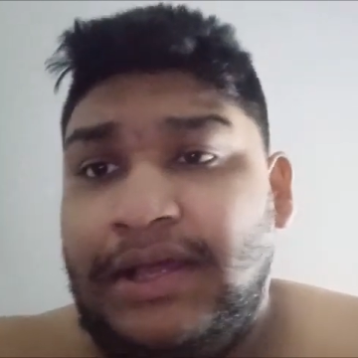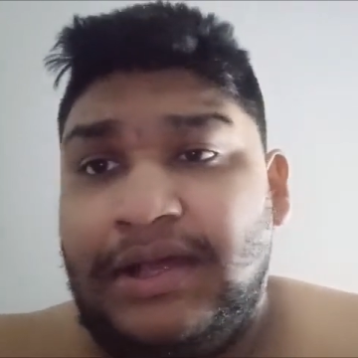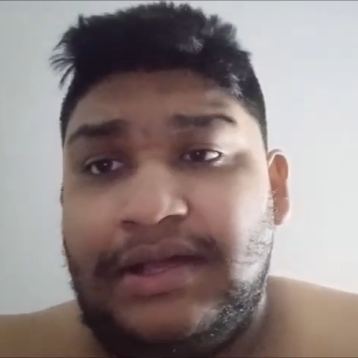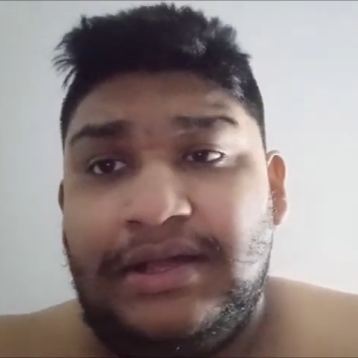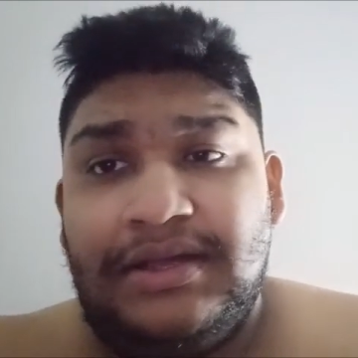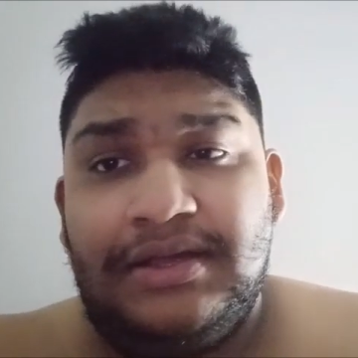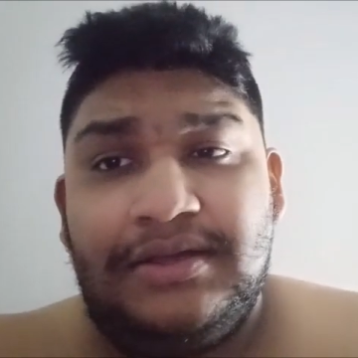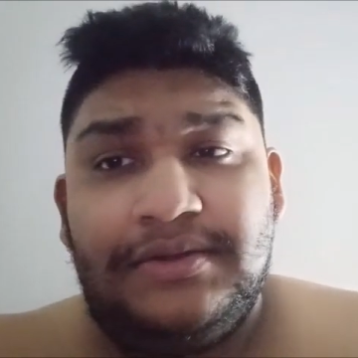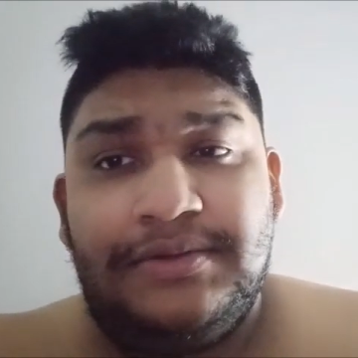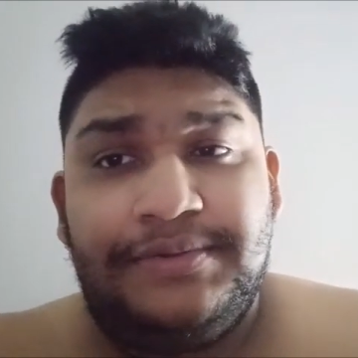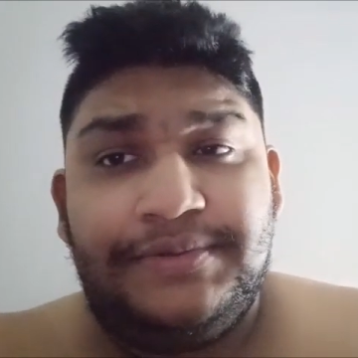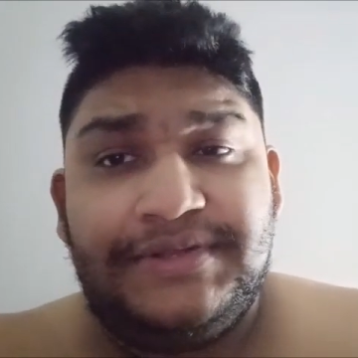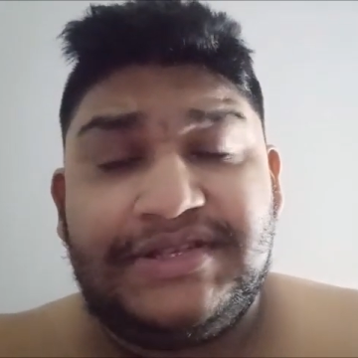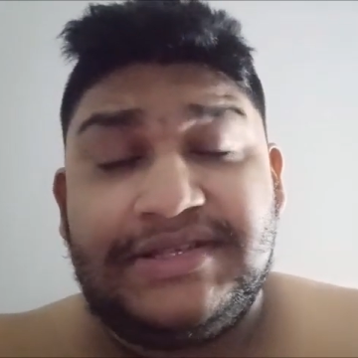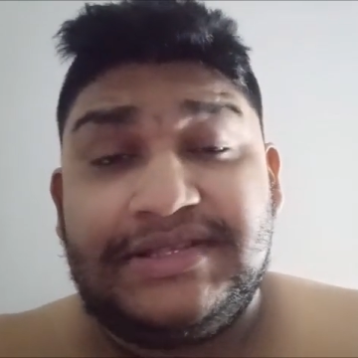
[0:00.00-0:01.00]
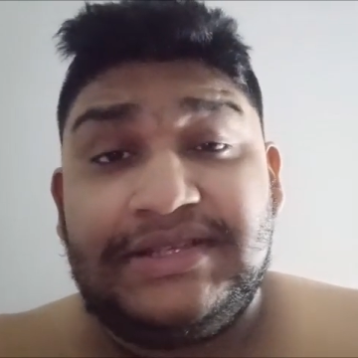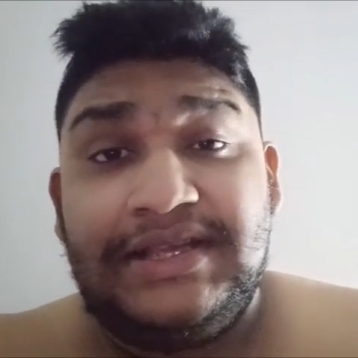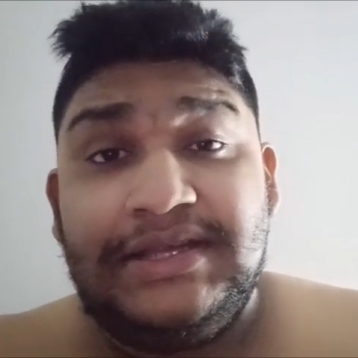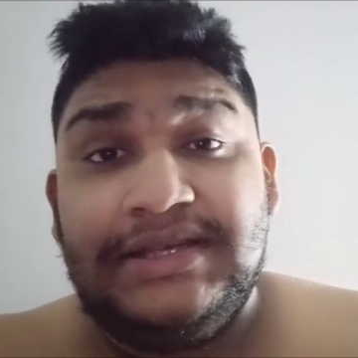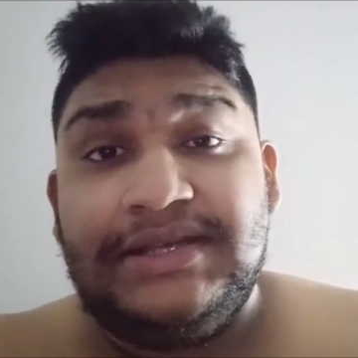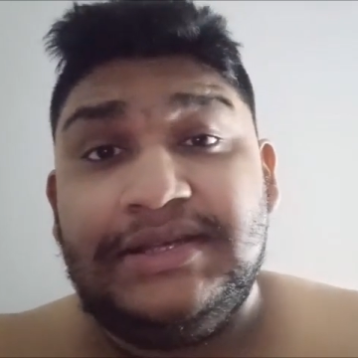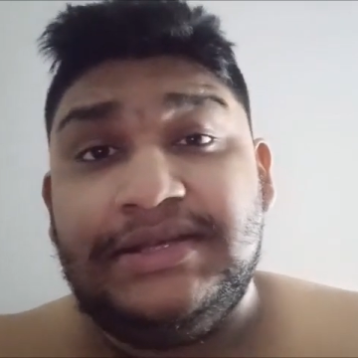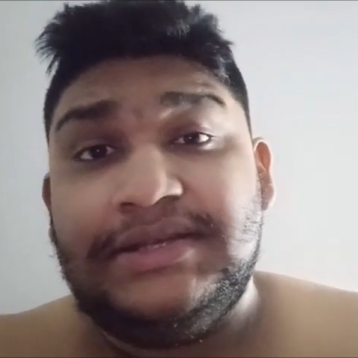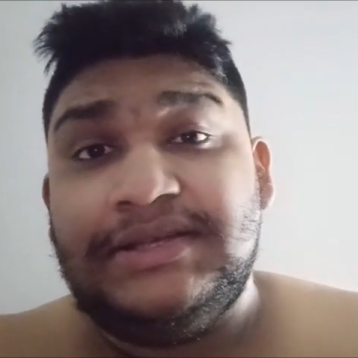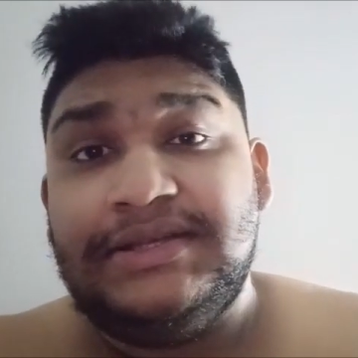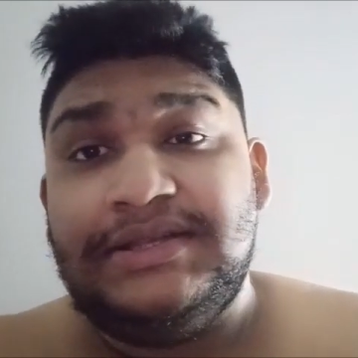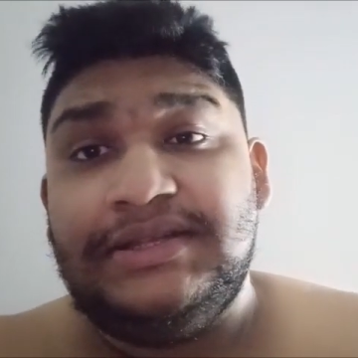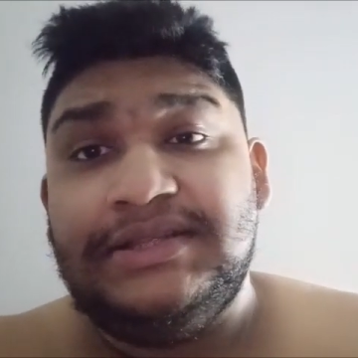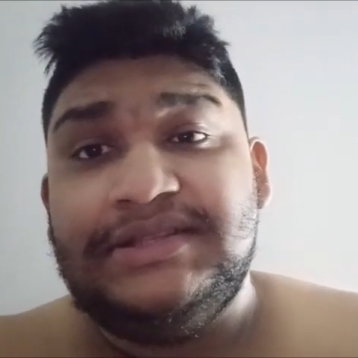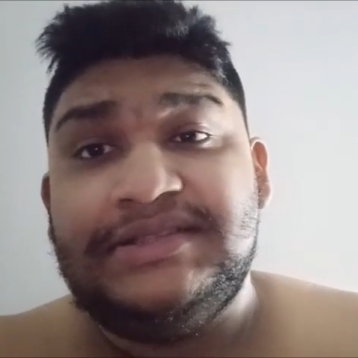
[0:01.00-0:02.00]
uh, wish us luck
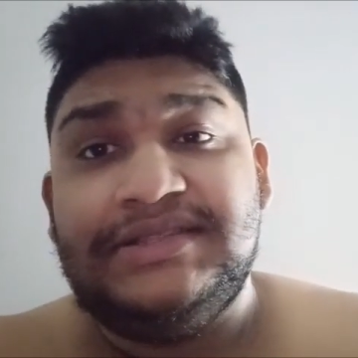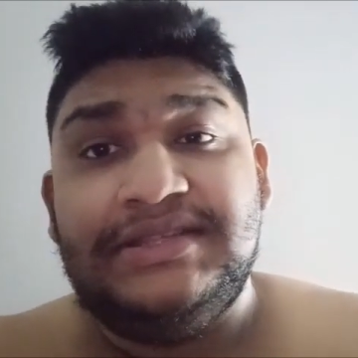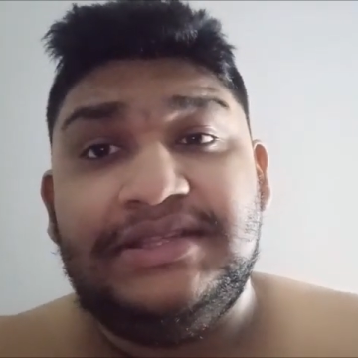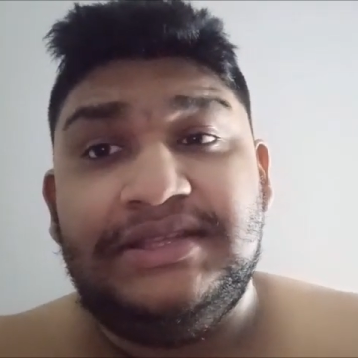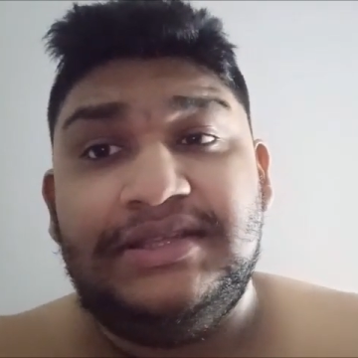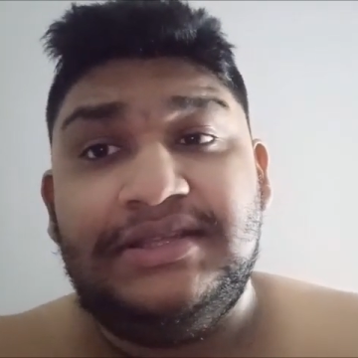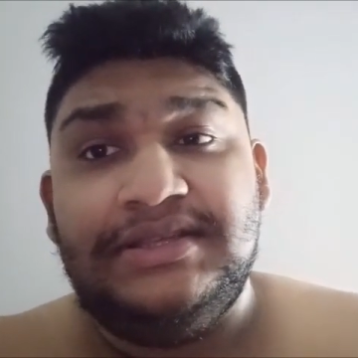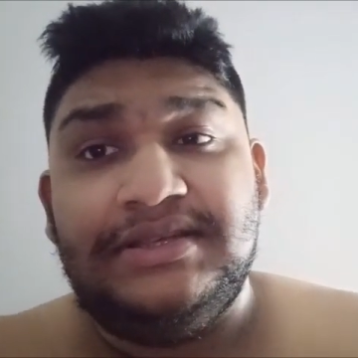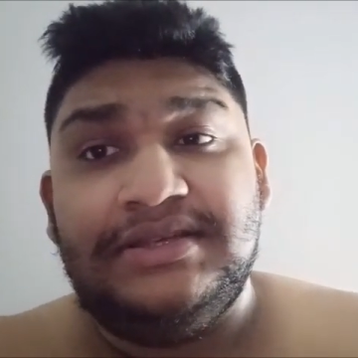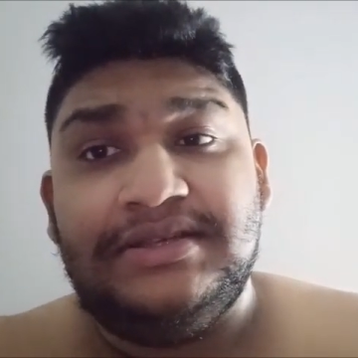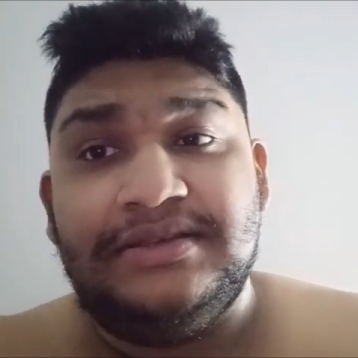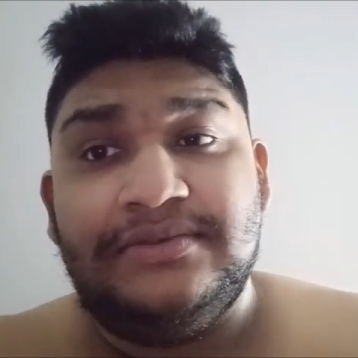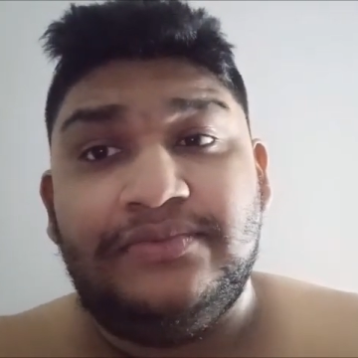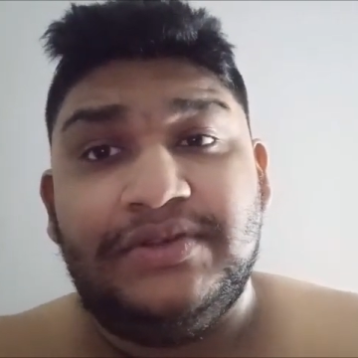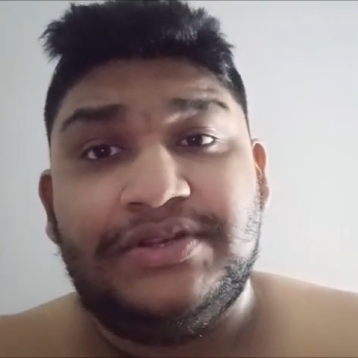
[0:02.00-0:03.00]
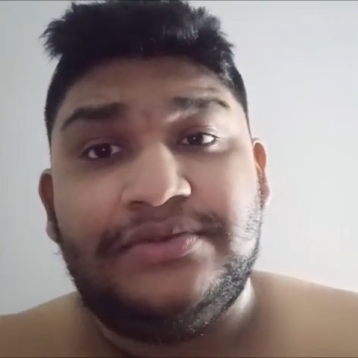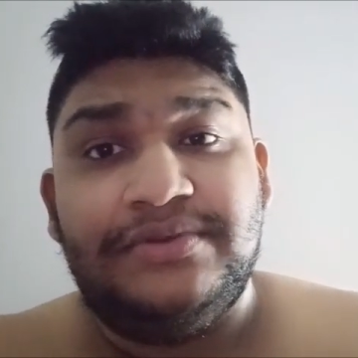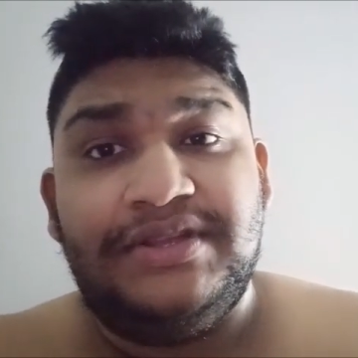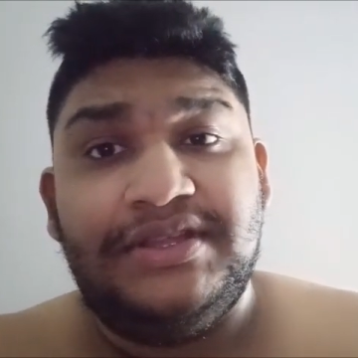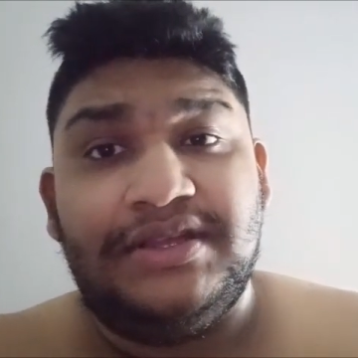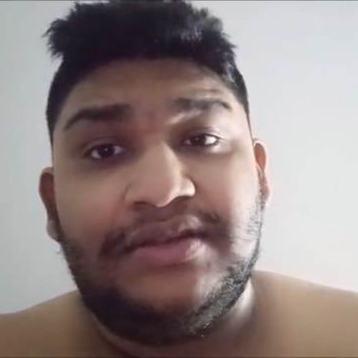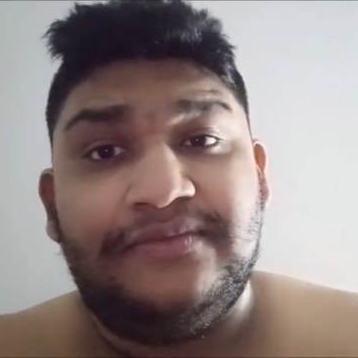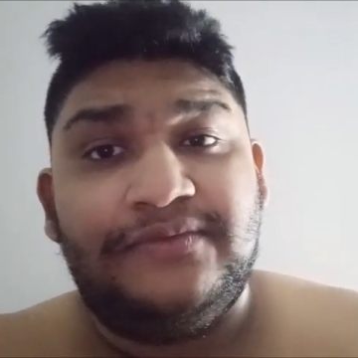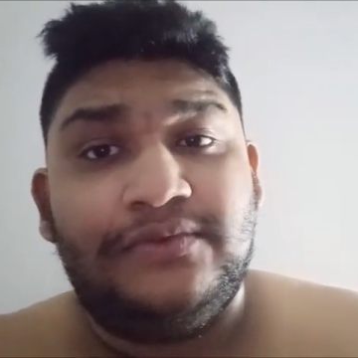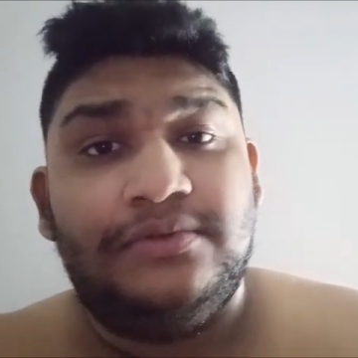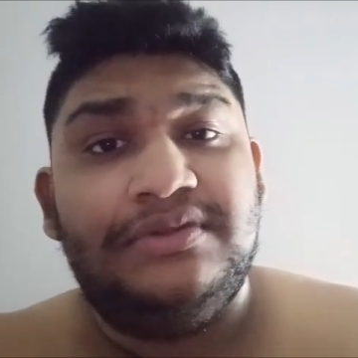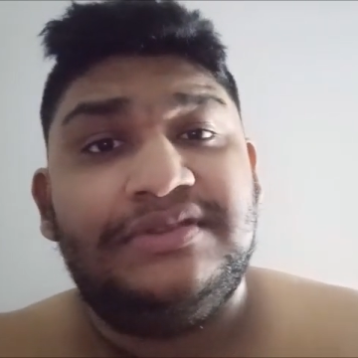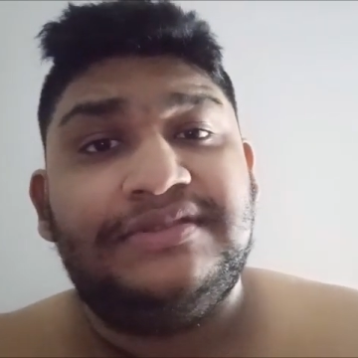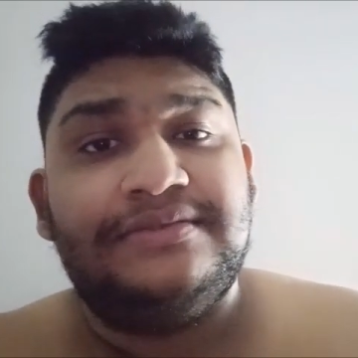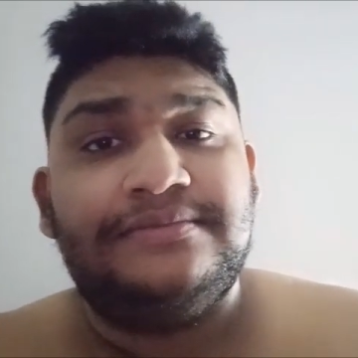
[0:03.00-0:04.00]
let's see what today unfolds